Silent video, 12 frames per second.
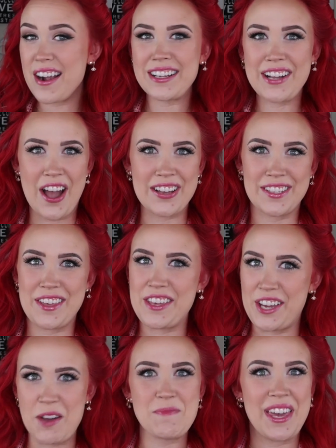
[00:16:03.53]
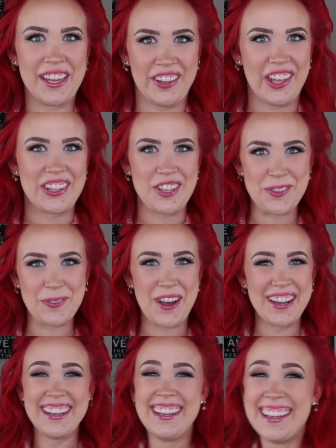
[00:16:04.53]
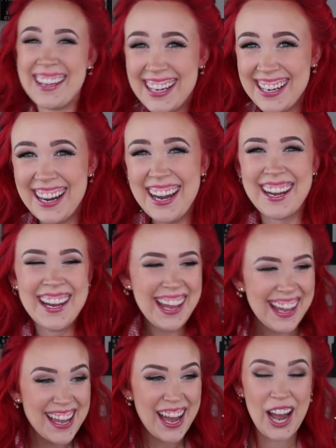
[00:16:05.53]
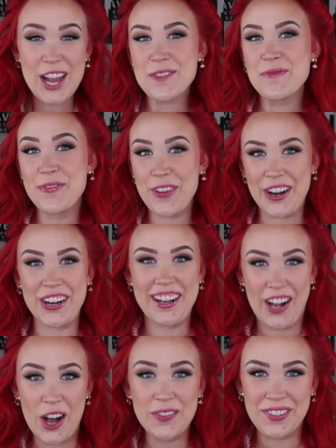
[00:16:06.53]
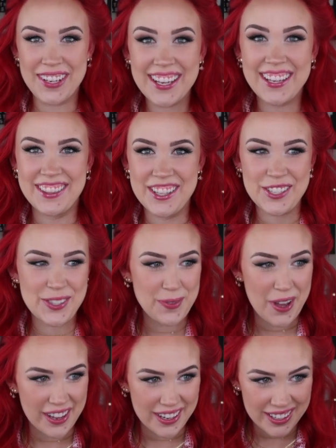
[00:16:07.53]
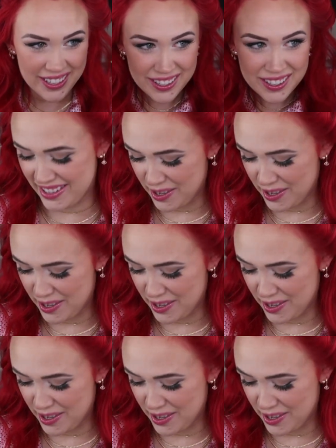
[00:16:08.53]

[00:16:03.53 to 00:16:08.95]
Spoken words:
Guys, I think I'm killing this one. I am very confident in this one.